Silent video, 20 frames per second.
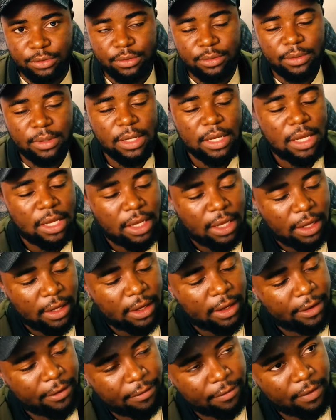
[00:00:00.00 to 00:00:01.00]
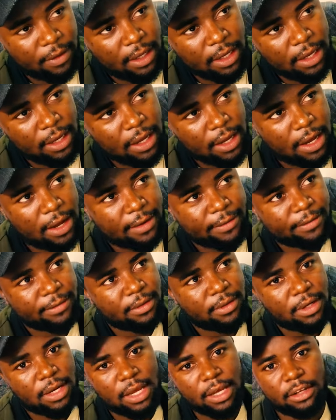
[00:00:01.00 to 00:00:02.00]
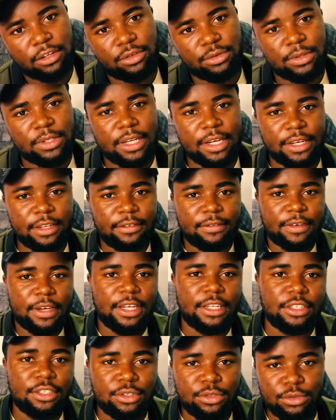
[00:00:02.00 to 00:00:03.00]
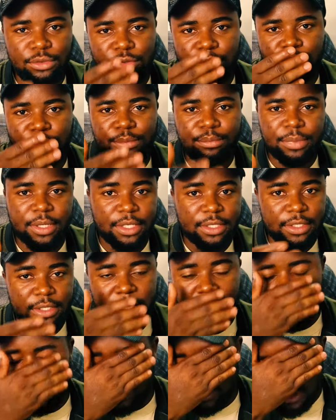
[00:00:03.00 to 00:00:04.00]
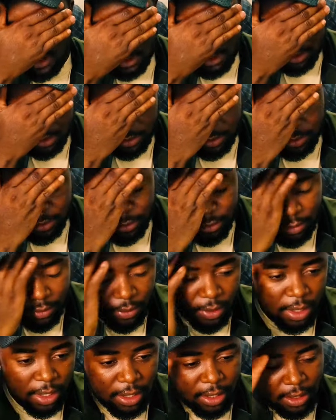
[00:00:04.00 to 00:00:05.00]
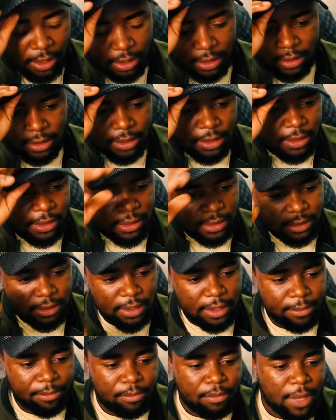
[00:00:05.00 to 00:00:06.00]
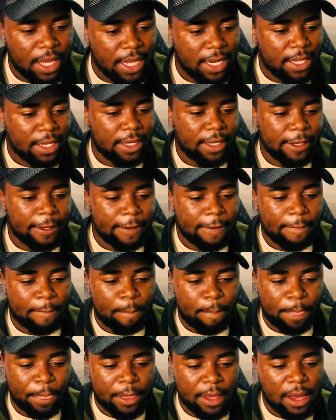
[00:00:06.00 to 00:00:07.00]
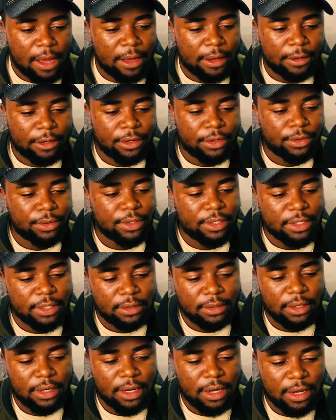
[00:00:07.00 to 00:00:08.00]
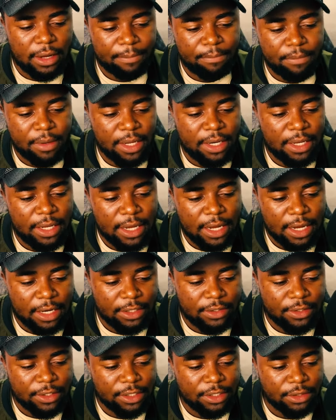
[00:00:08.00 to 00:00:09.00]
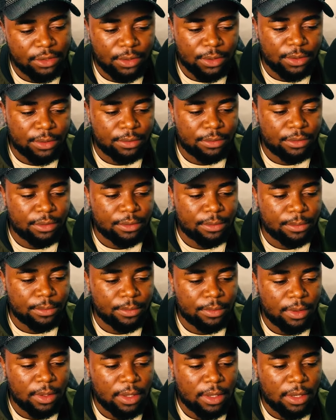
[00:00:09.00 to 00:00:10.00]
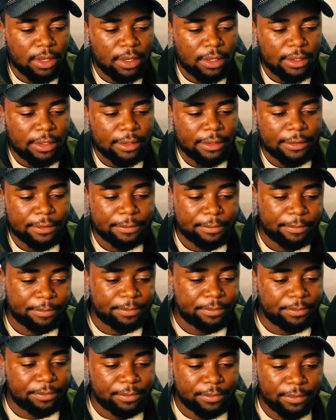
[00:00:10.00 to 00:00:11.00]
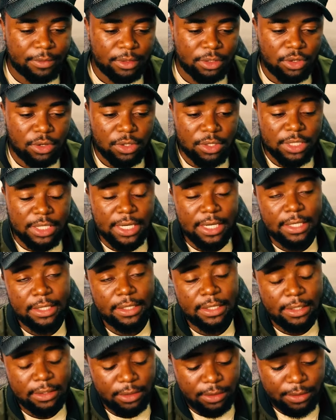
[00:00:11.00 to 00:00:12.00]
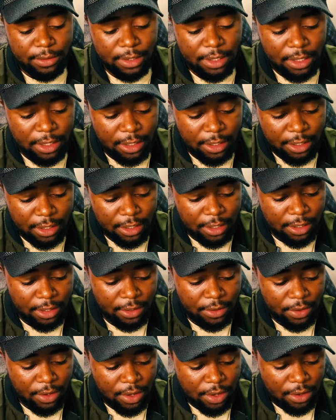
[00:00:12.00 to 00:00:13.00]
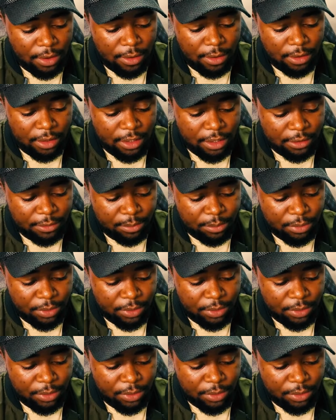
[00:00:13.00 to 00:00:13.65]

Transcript: to if they have like to deliver it to you personally so this is the billing uh, uh billing address or um, contact so here just